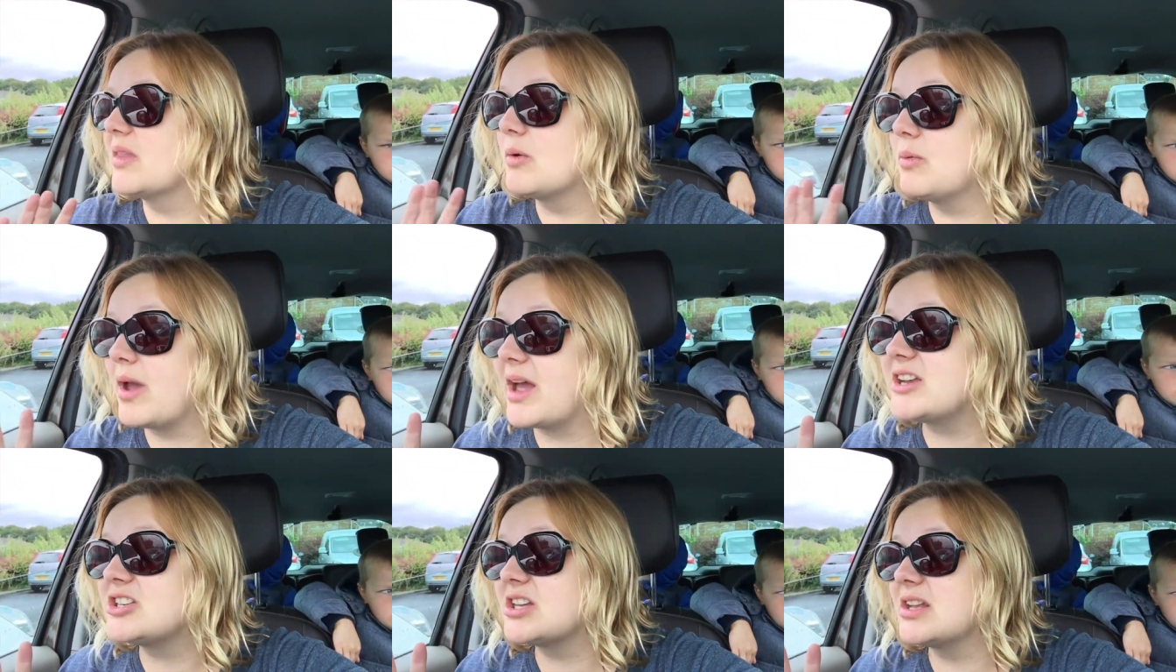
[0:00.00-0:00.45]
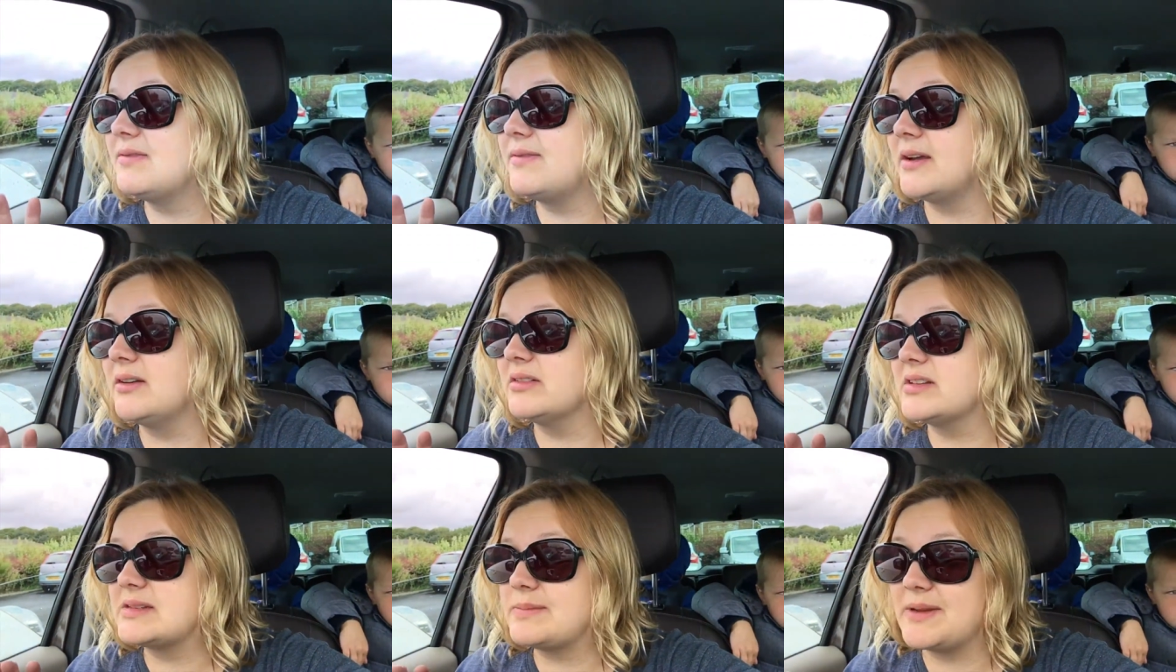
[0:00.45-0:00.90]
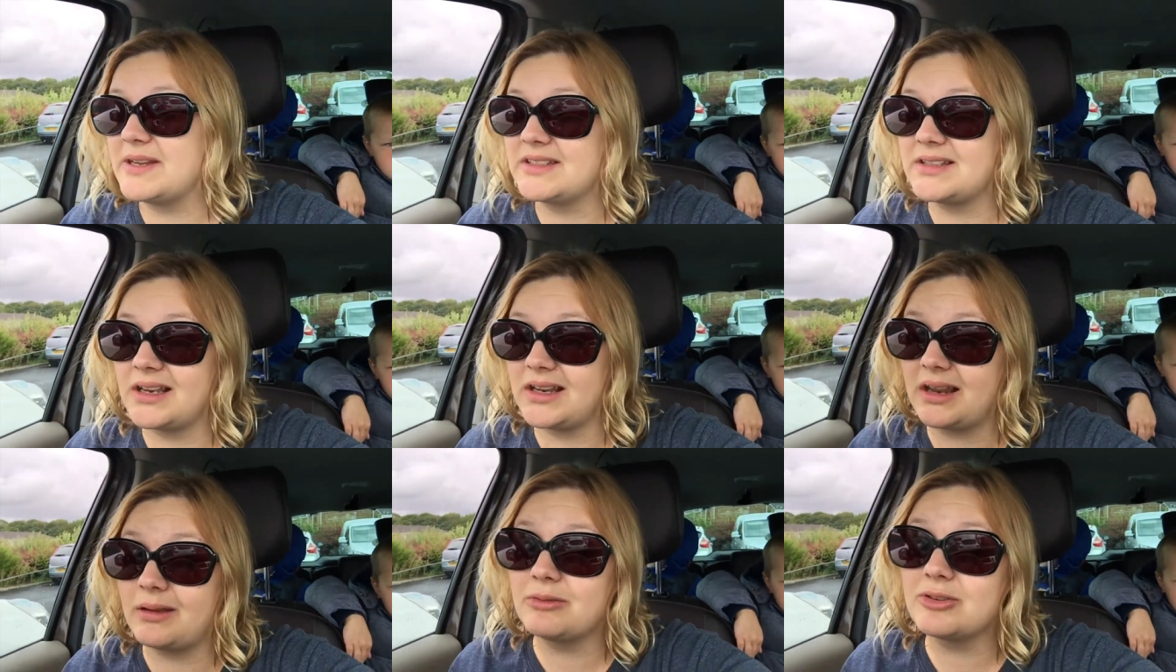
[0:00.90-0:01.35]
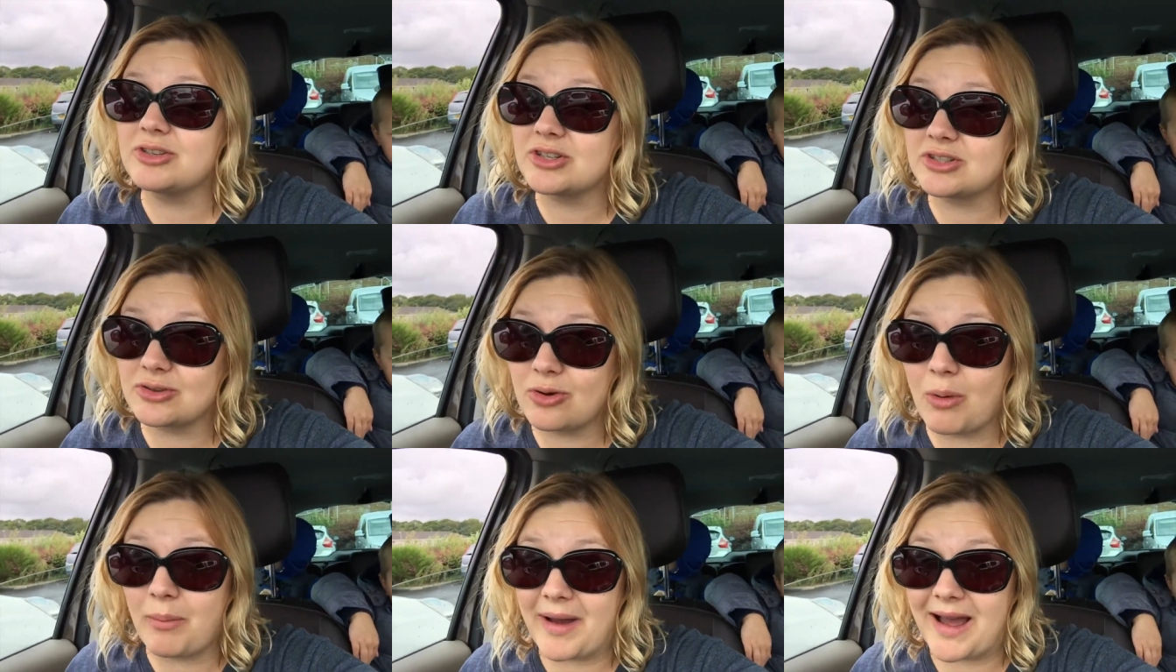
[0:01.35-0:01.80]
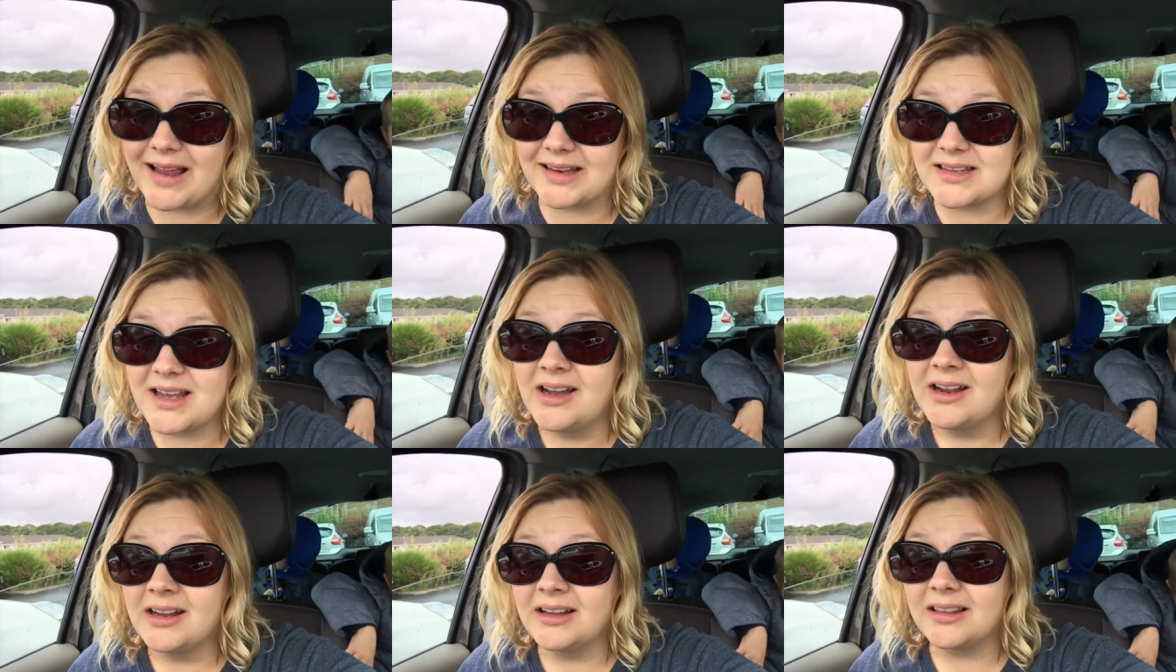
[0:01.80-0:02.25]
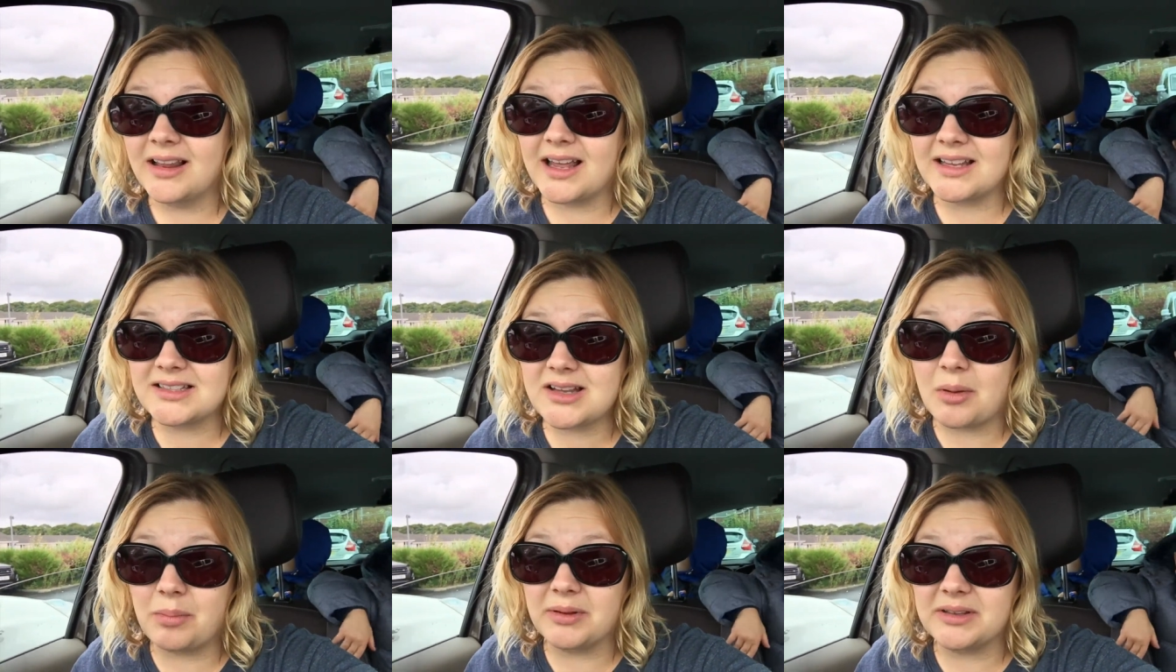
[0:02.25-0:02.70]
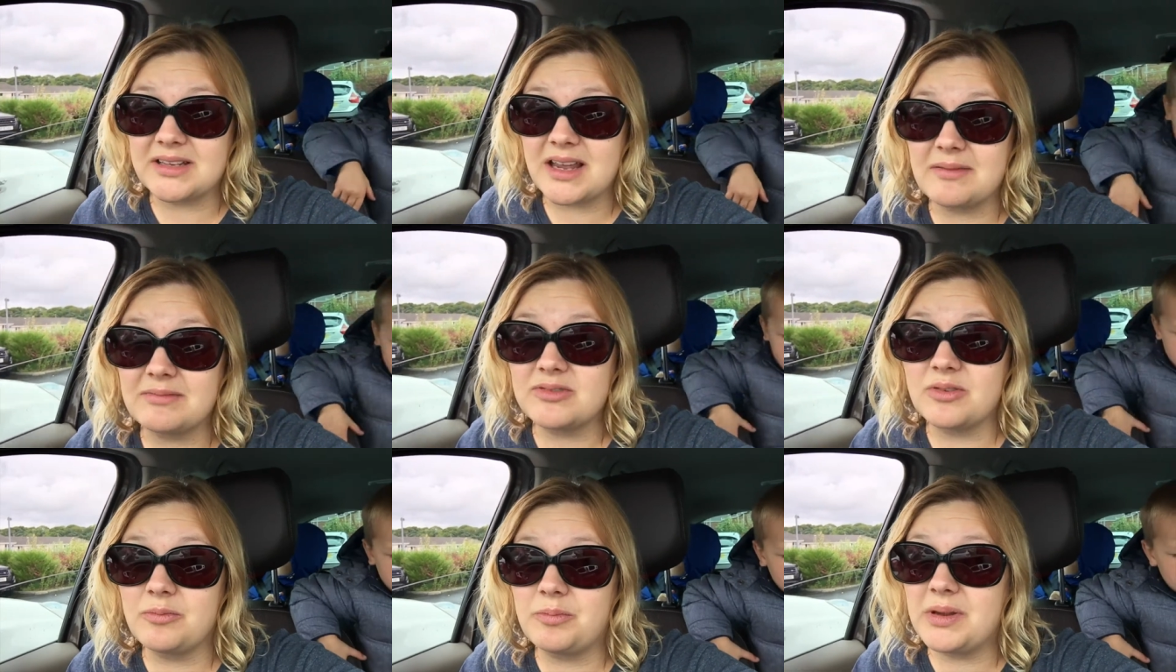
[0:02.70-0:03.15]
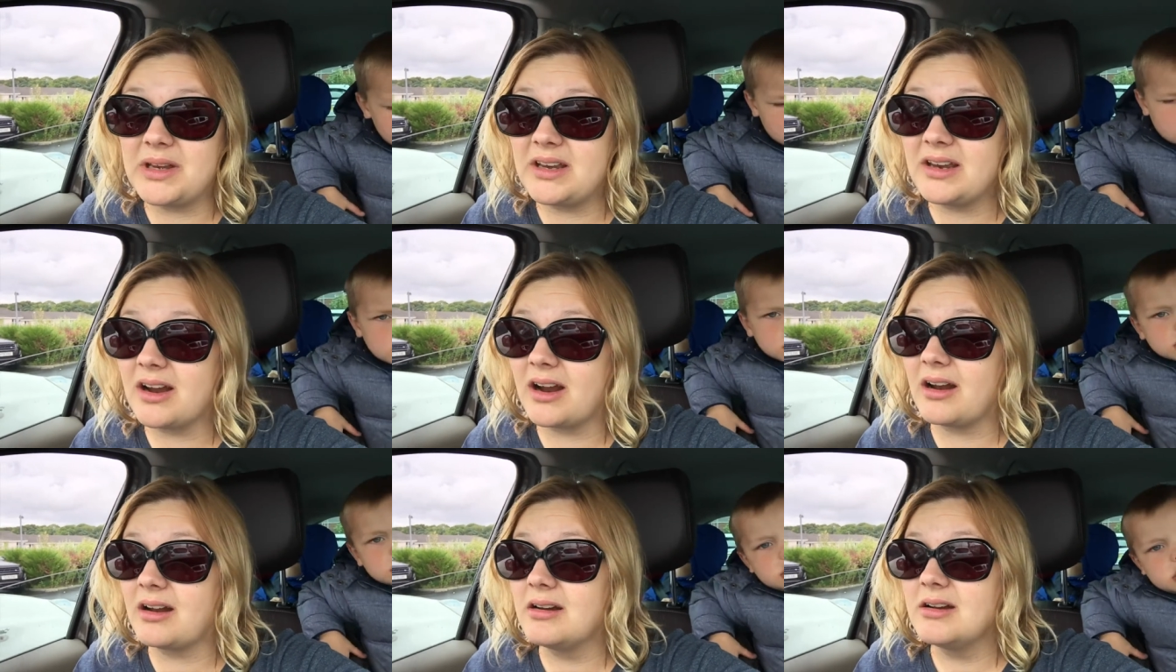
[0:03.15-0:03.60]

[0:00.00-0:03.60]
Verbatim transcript: I actually found a space today, which is not bad. Last couple of times we've been here,